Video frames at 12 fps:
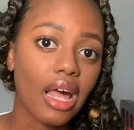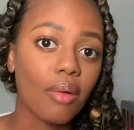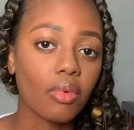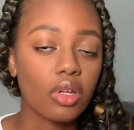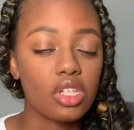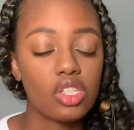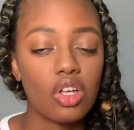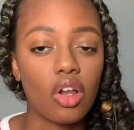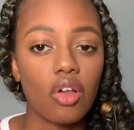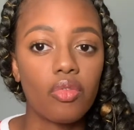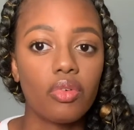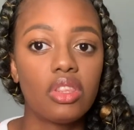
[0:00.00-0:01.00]
I'm gonna start
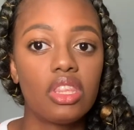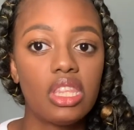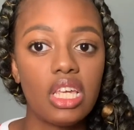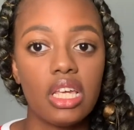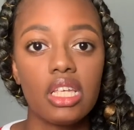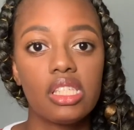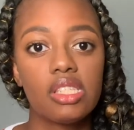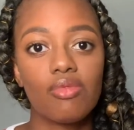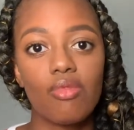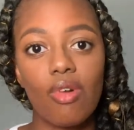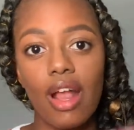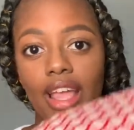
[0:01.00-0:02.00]
off with this
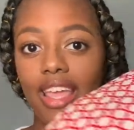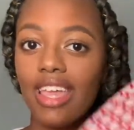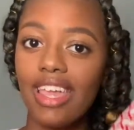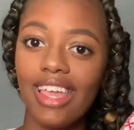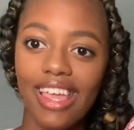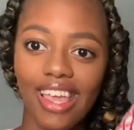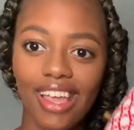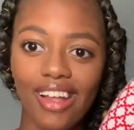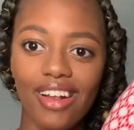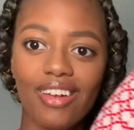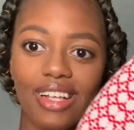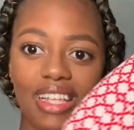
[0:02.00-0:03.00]
right
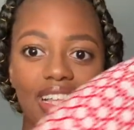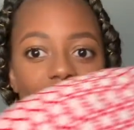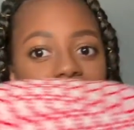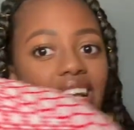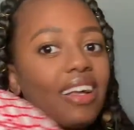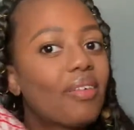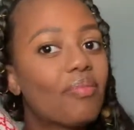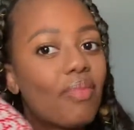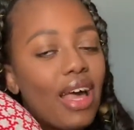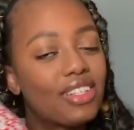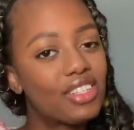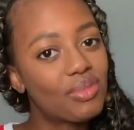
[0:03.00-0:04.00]
here.
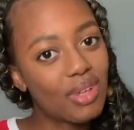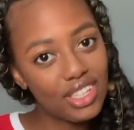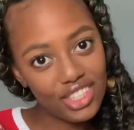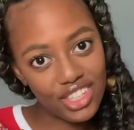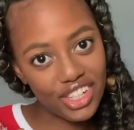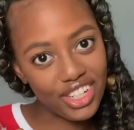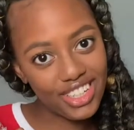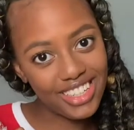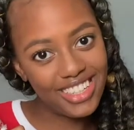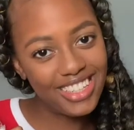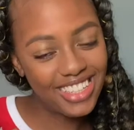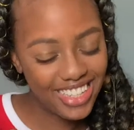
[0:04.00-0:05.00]
Matches my shirt.
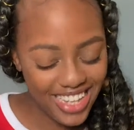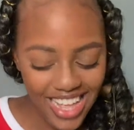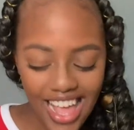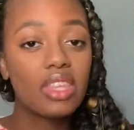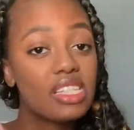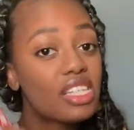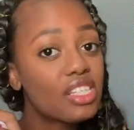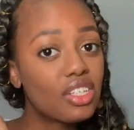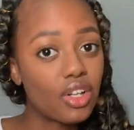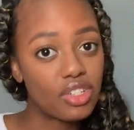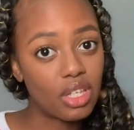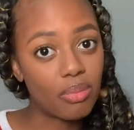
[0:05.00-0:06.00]
This is a
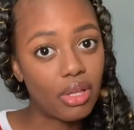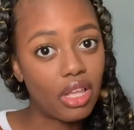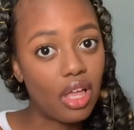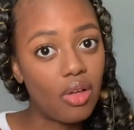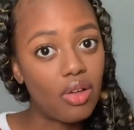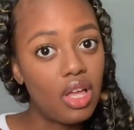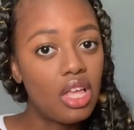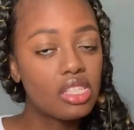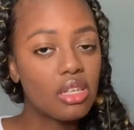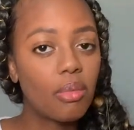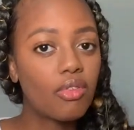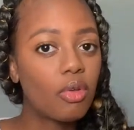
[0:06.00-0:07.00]
nursing pillow.
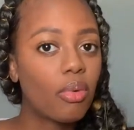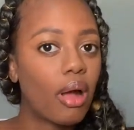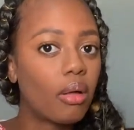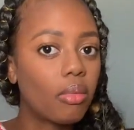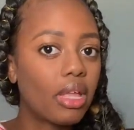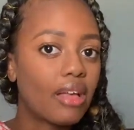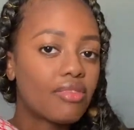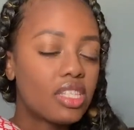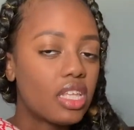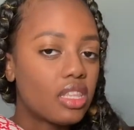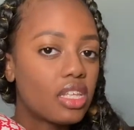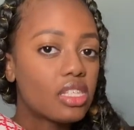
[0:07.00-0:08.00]
Some of you probably have
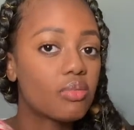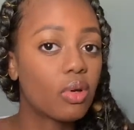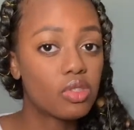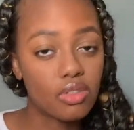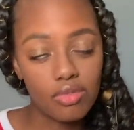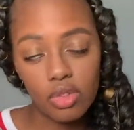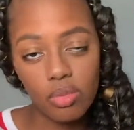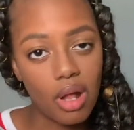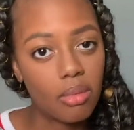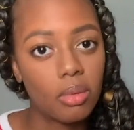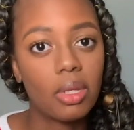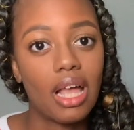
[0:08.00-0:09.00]
seen this. Most of you
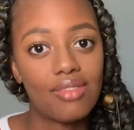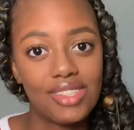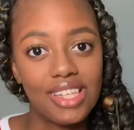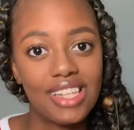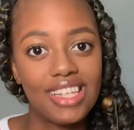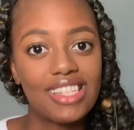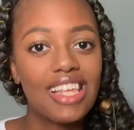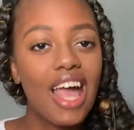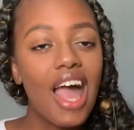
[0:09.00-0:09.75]
probably have seen this.